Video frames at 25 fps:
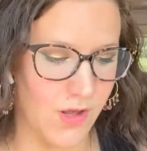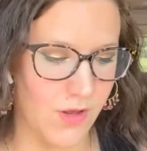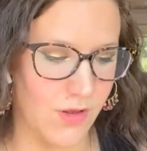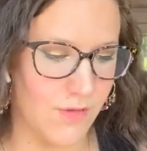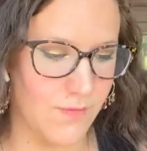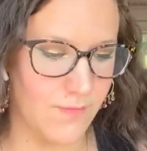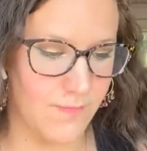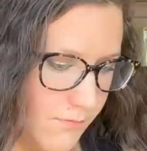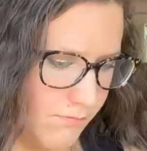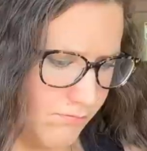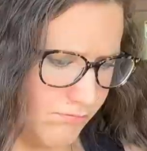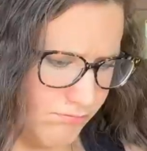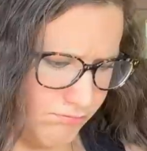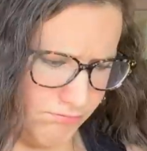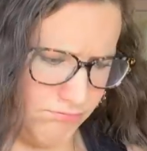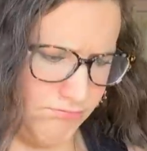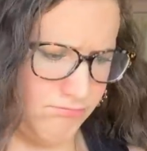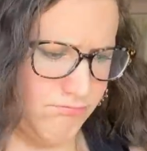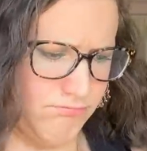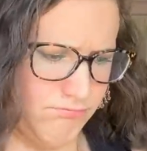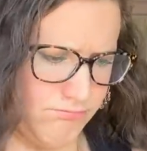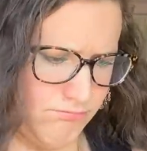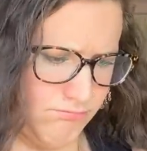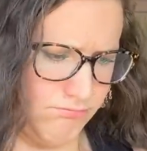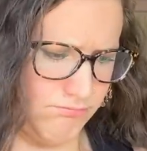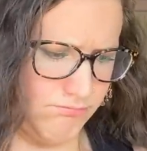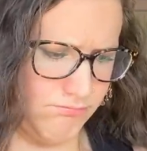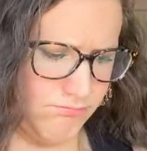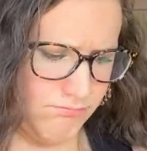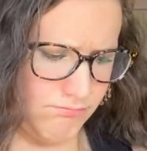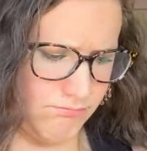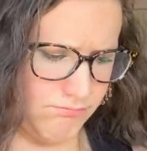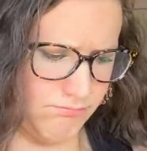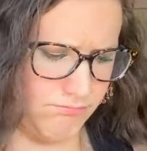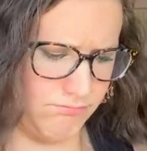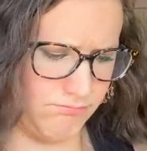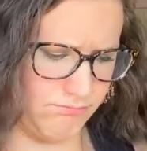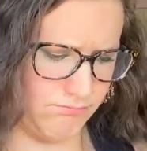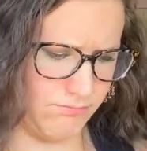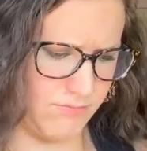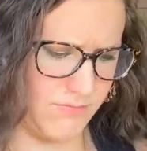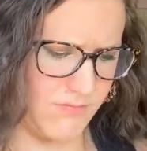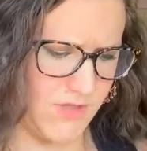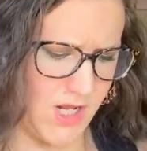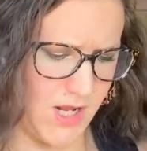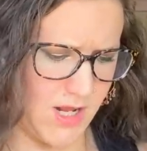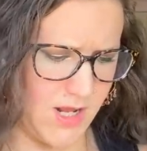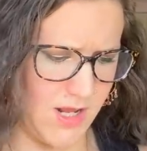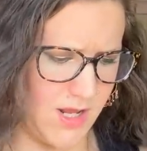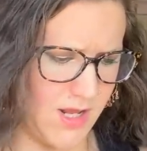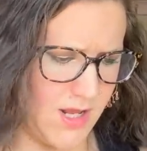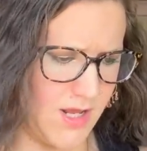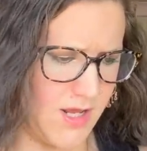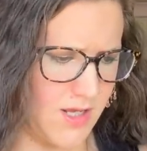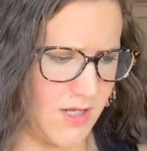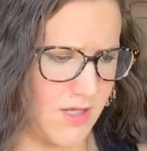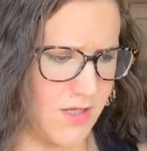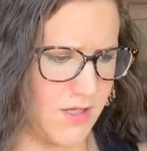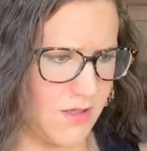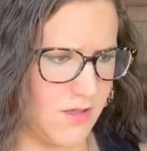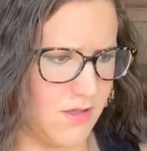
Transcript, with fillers: What the heck?